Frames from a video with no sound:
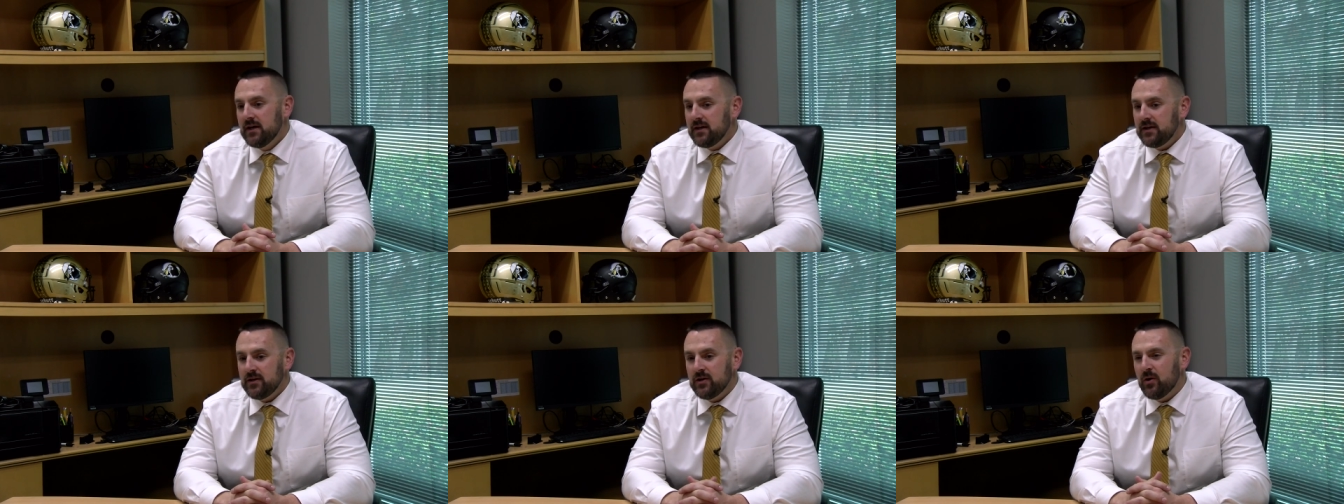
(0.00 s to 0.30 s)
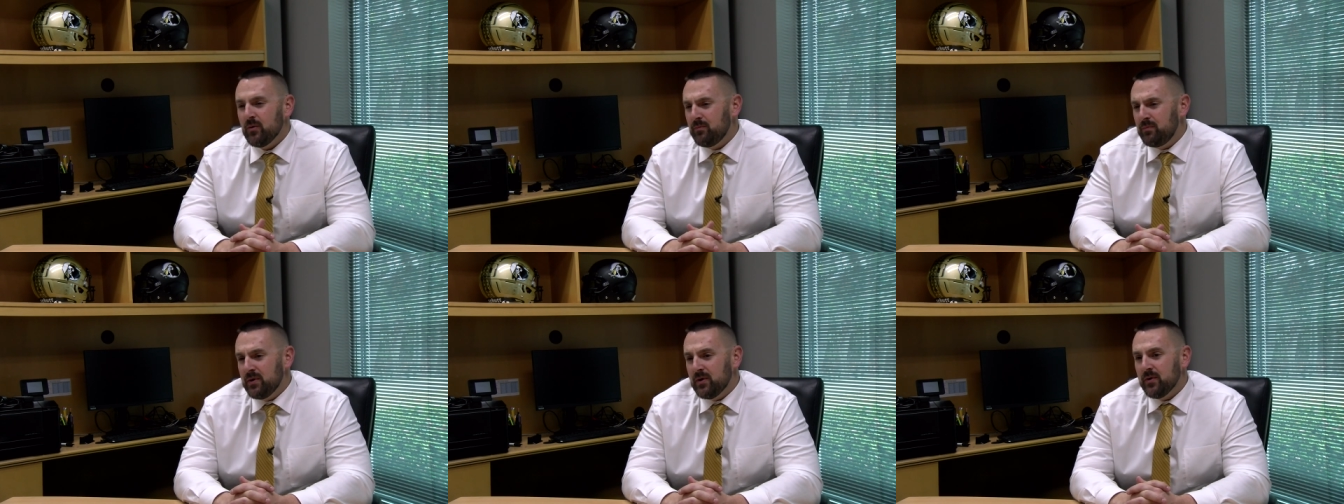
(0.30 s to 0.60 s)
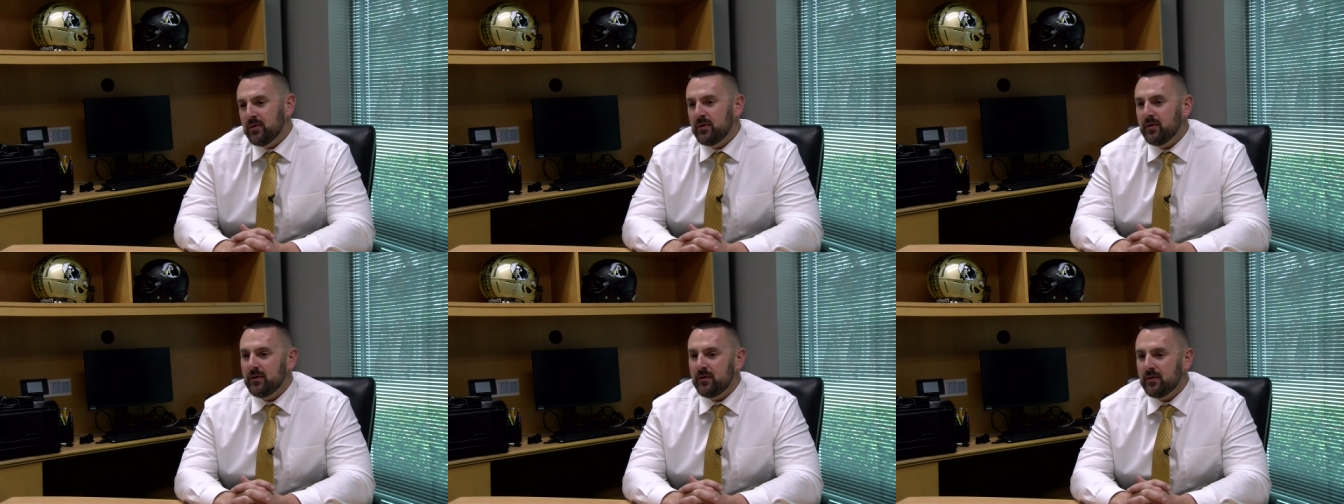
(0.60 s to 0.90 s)
you know,
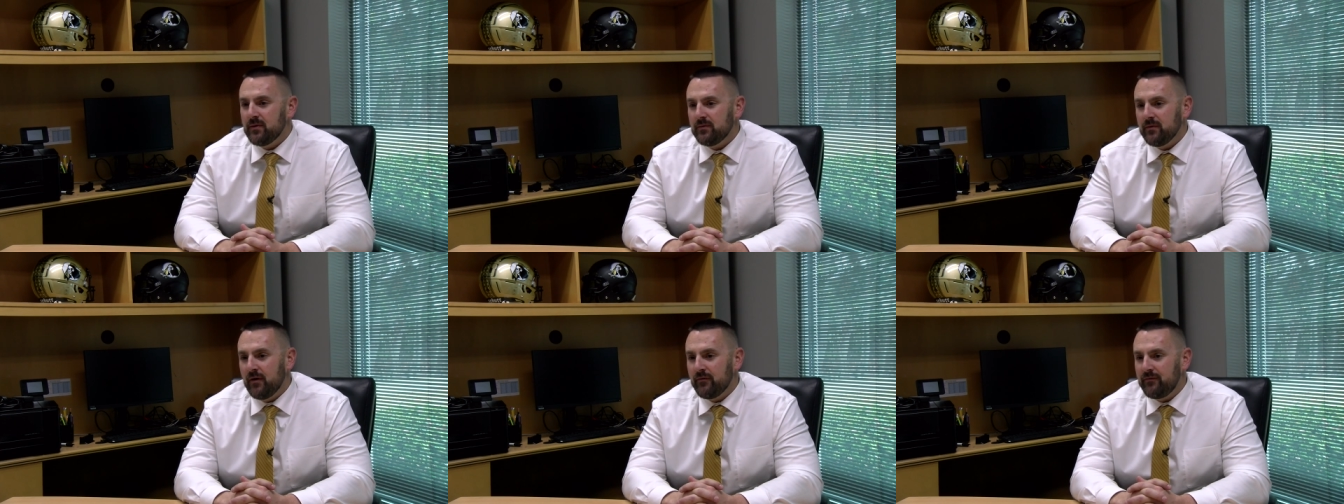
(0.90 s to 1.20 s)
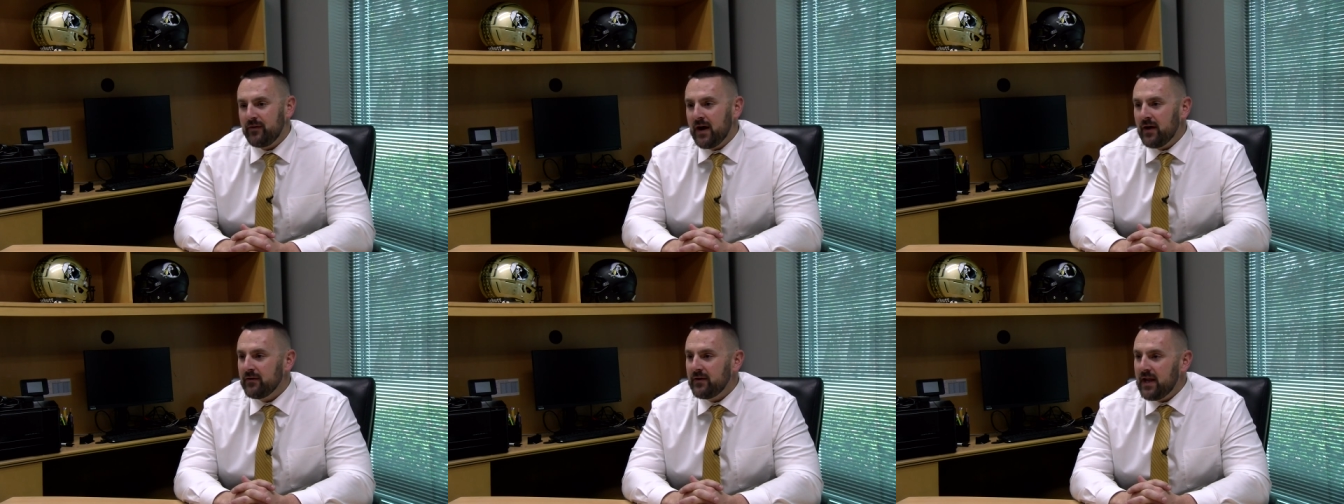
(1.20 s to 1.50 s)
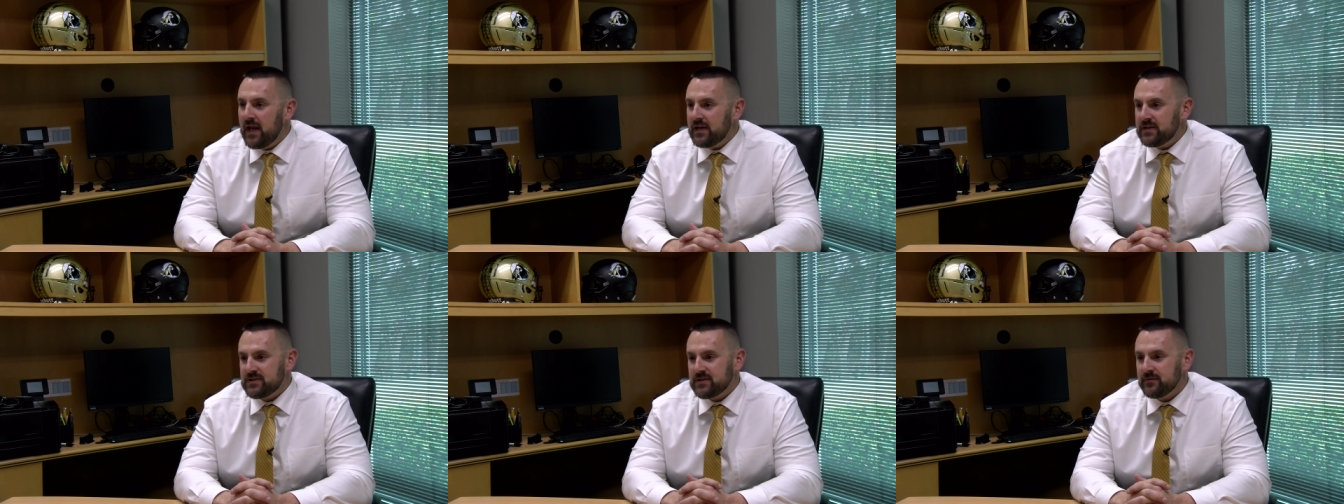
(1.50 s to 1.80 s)
build a, a
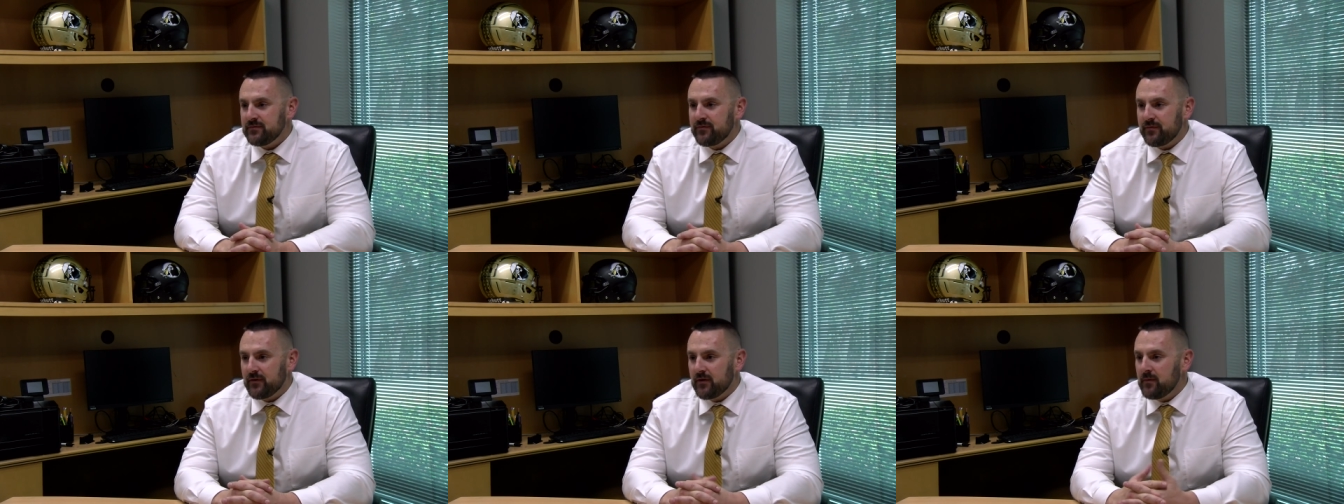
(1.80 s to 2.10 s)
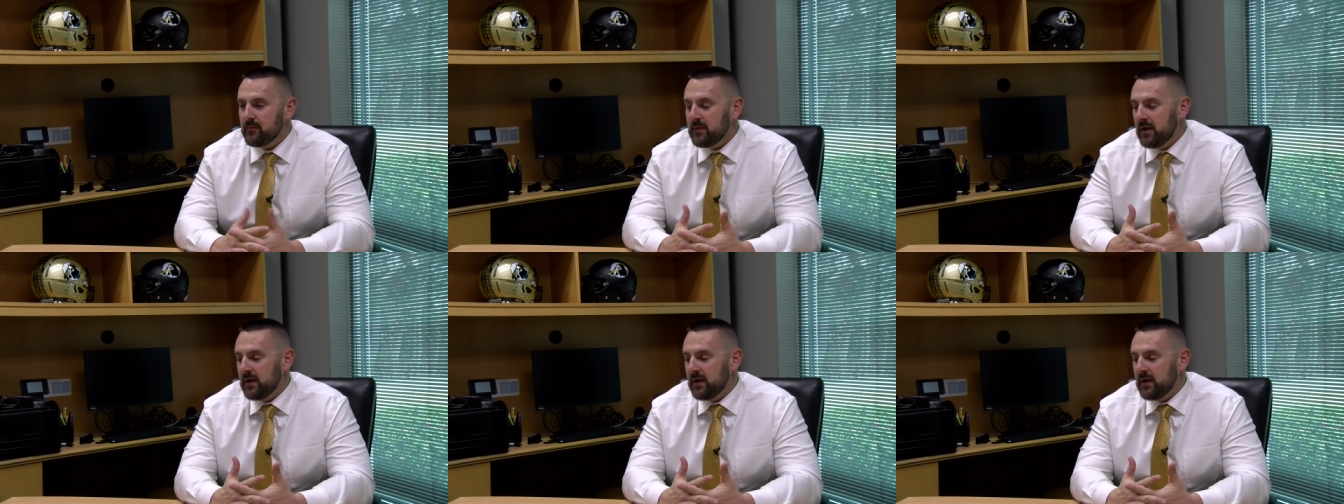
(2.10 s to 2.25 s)
foundation for a